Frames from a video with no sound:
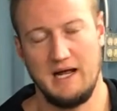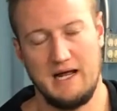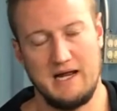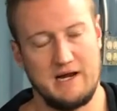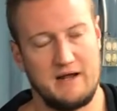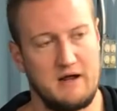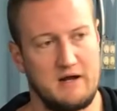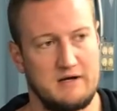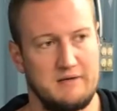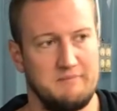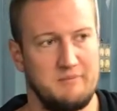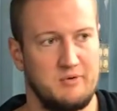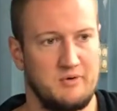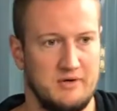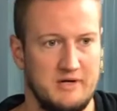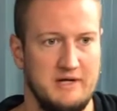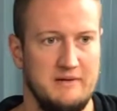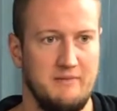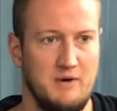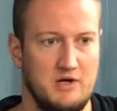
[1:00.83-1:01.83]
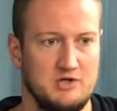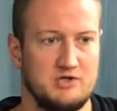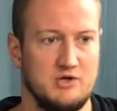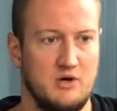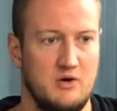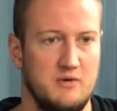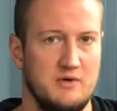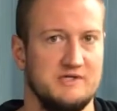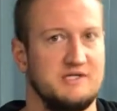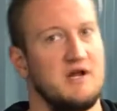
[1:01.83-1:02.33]
and I can pretty much
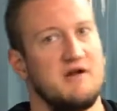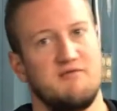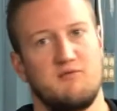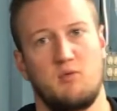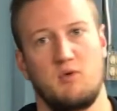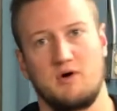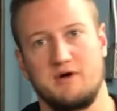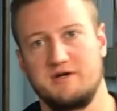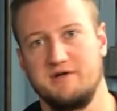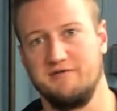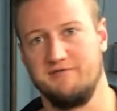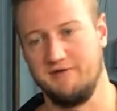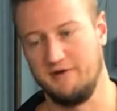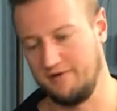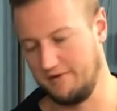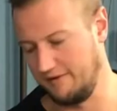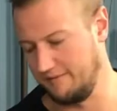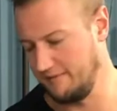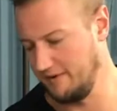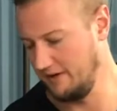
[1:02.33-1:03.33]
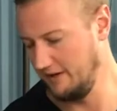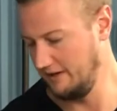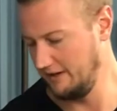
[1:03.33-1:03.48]
always have work to fill them.